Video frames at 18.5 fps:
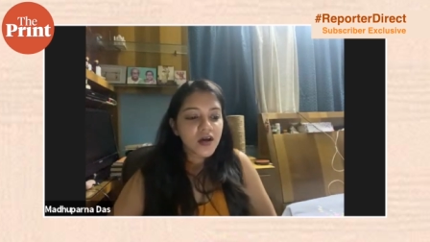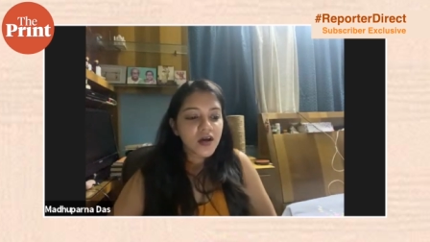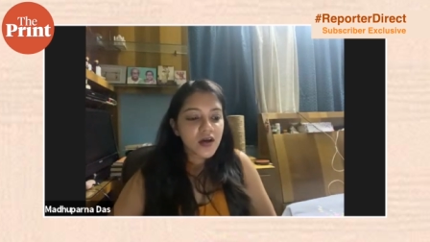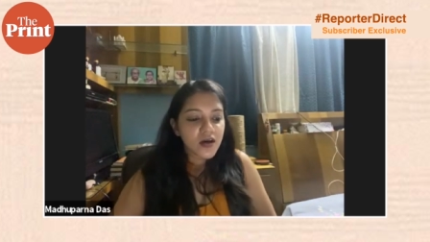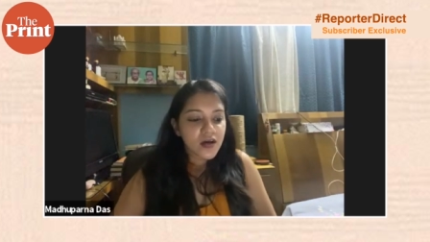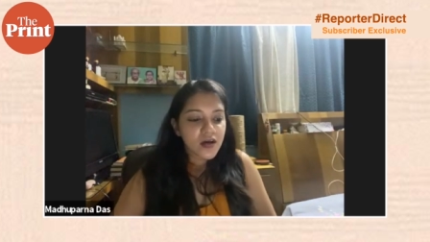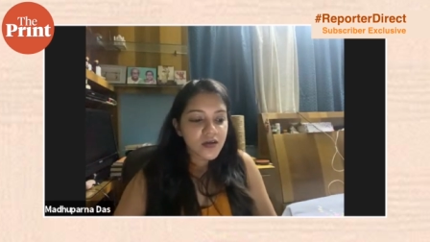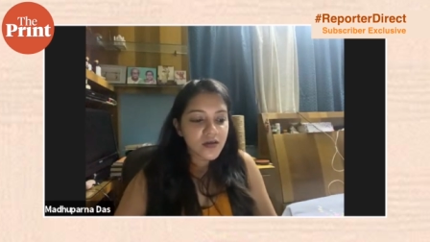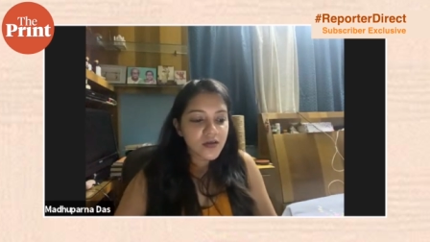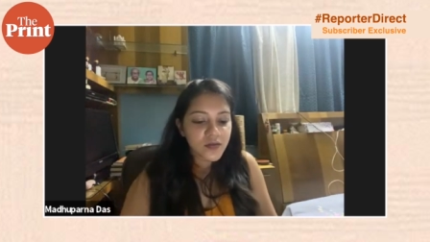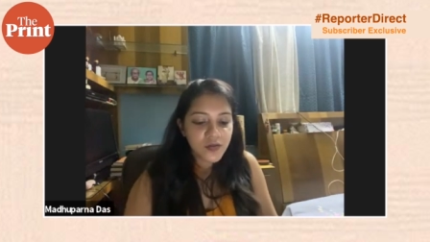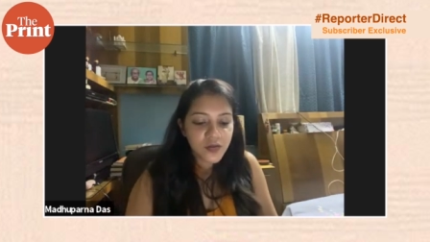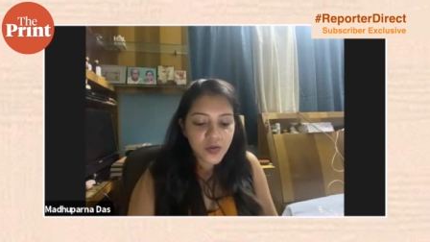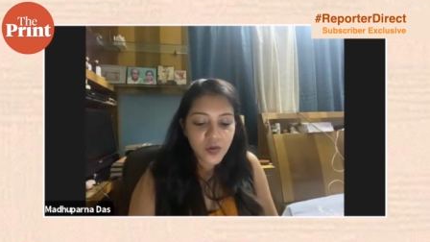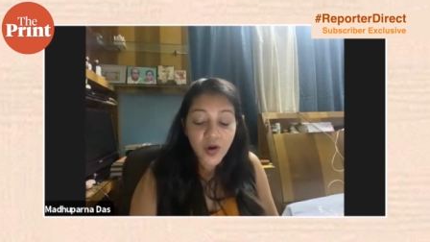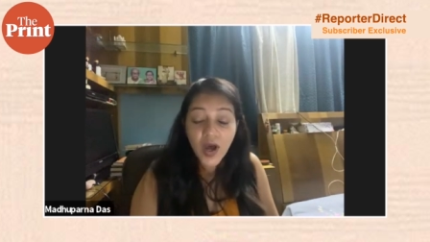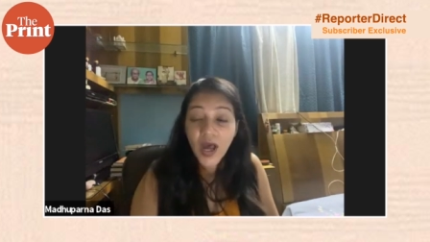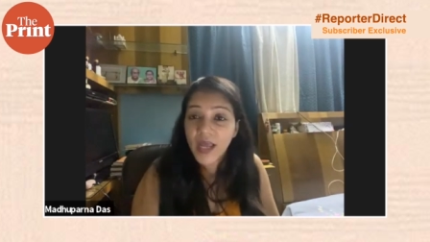Uh,
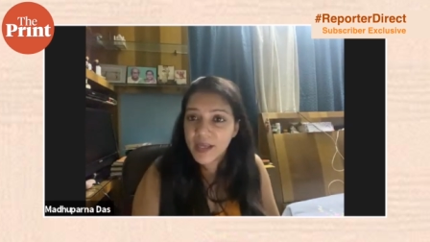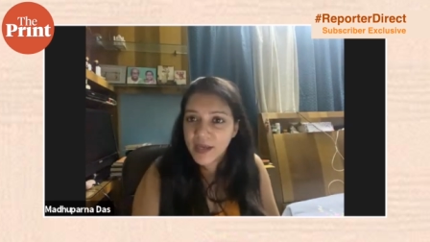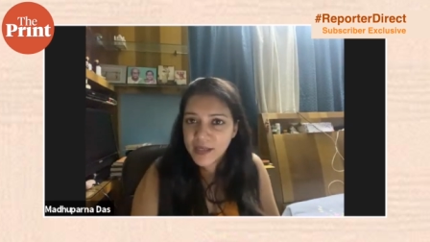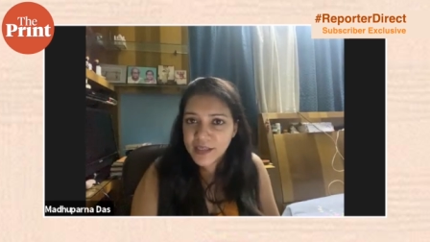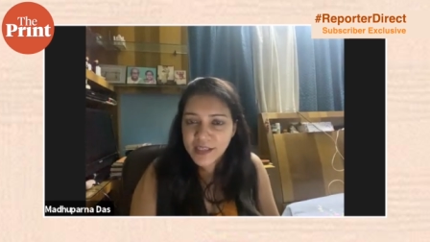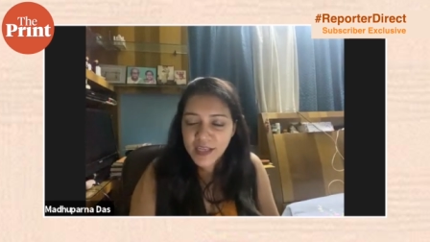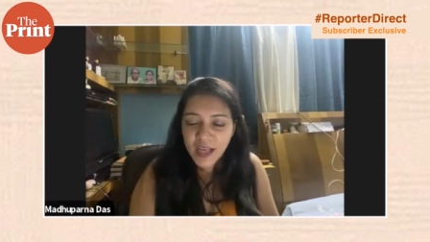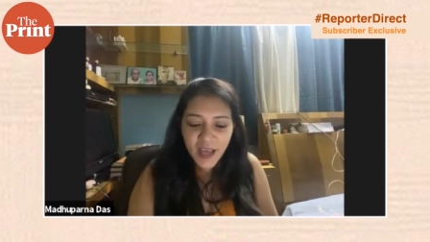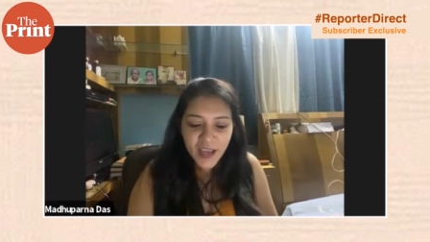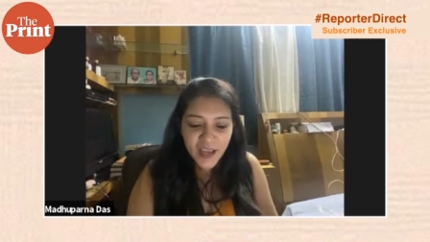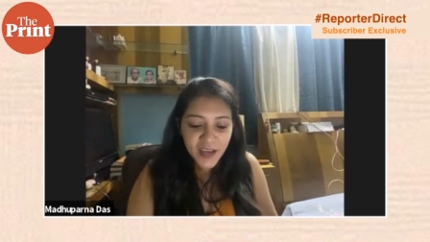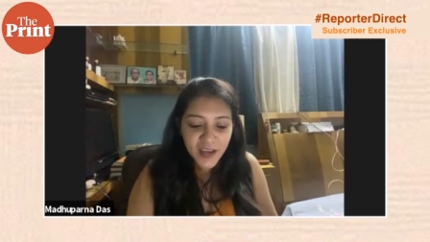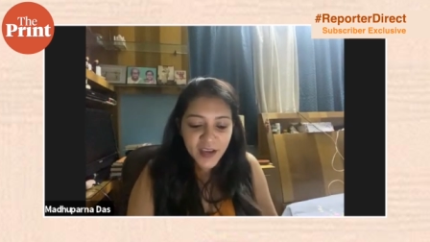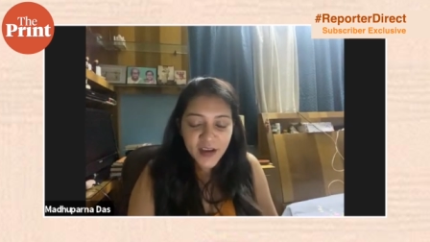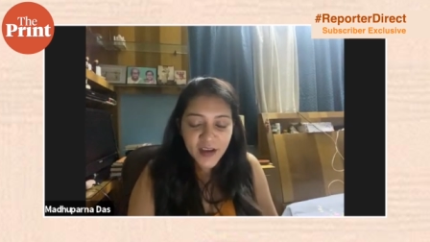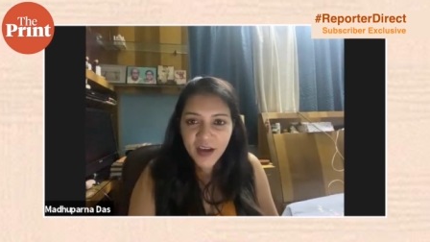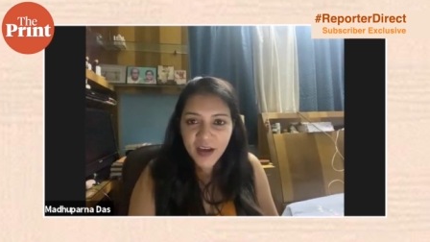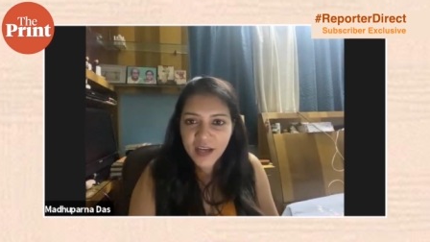so I guess
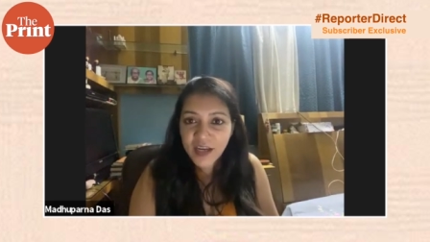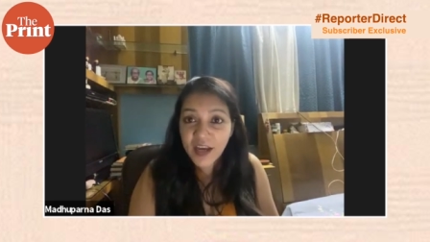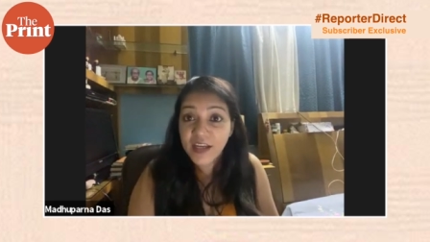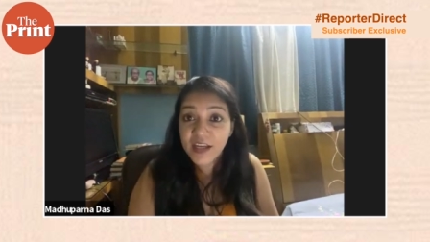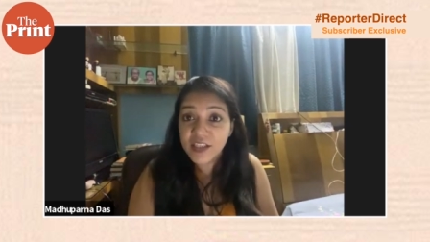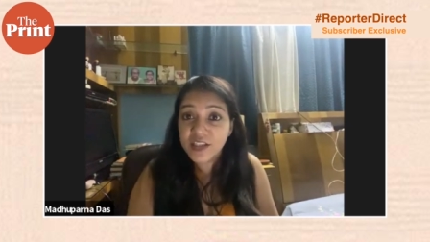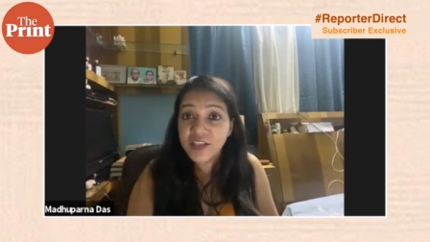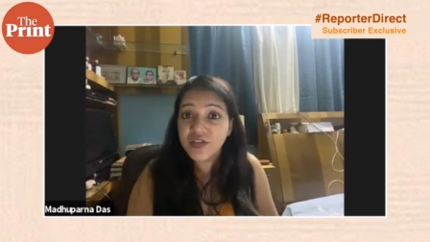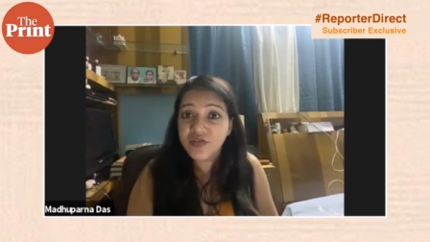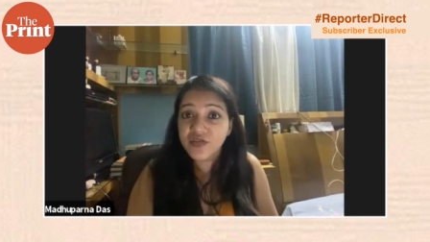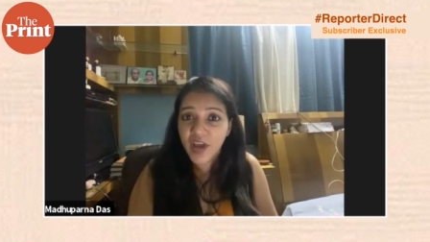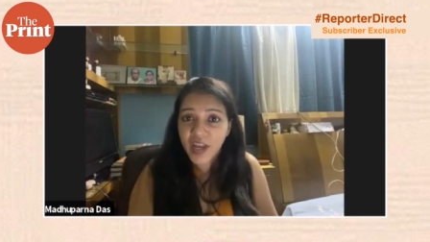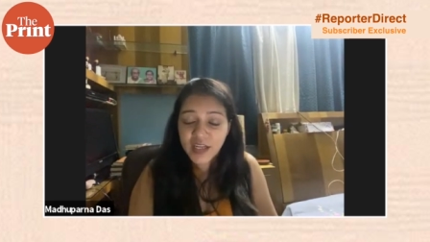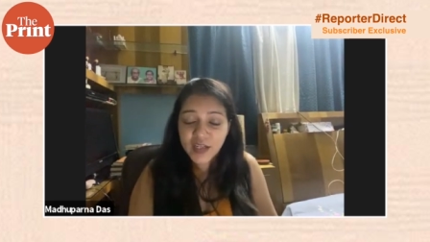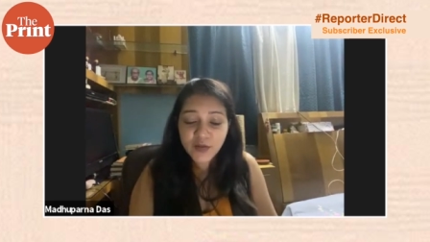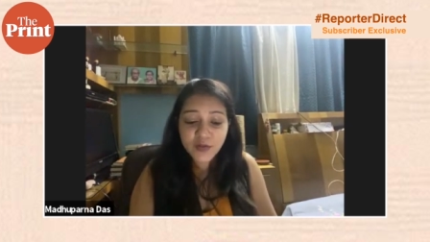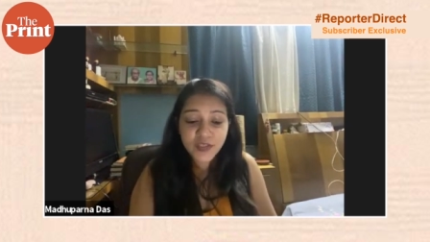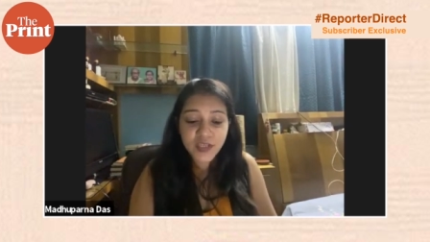I, I I just
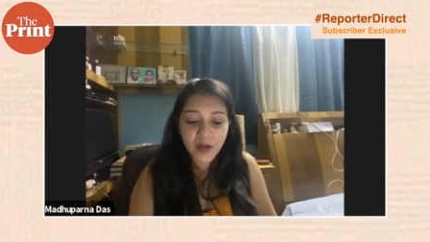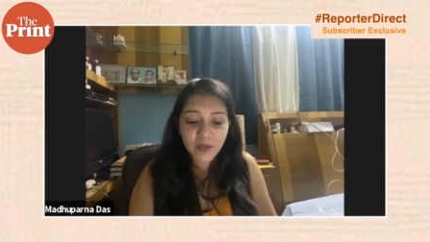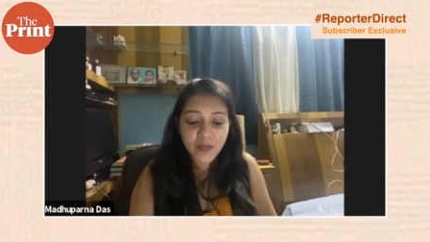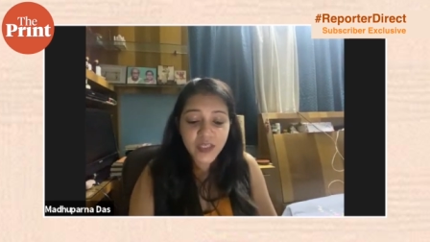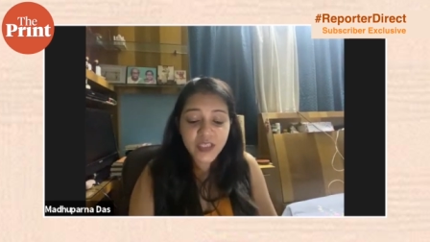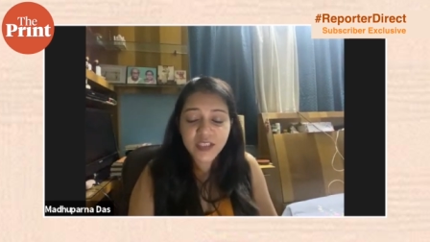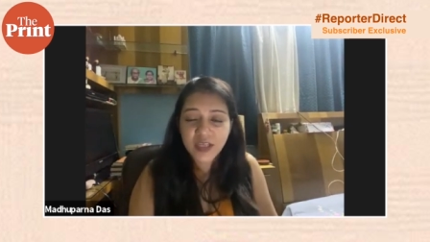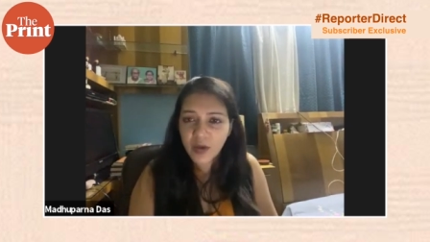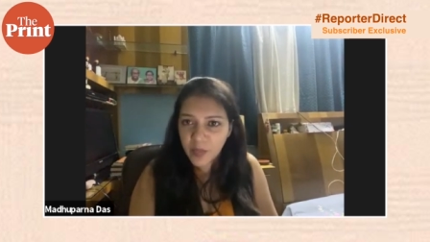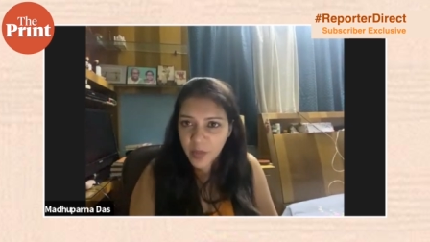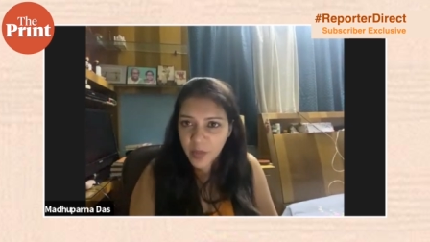tried to sum this up.